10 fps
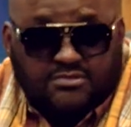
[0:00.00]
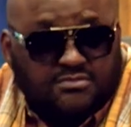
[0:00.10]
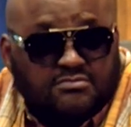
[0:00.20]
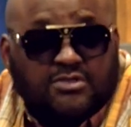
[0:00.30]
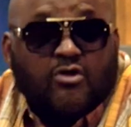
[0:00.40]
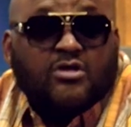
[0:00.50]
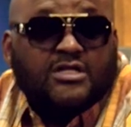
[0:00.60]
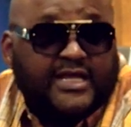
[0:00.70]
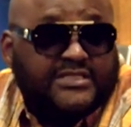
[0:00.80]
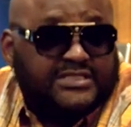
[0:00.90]
the early
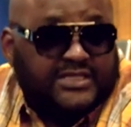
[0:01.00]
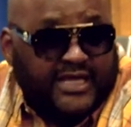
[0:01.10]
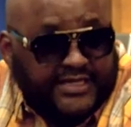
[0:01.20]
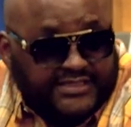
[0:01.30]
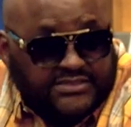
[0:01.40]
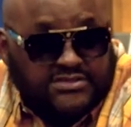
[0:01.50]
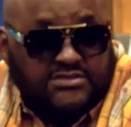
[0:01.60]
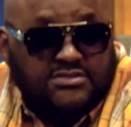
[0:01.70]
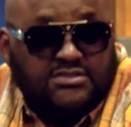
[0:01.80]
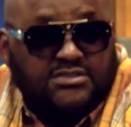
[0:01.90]
1980s,
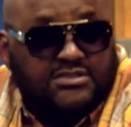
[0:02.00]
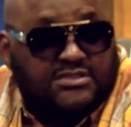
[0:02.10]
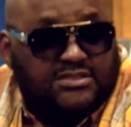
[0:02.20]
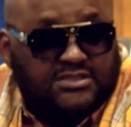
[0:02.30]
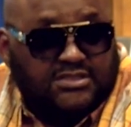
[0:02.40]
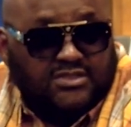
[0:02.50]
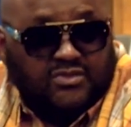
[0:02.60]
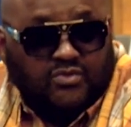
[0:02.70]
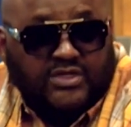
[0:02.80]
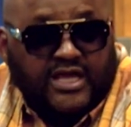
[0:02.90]

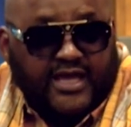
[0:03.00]
we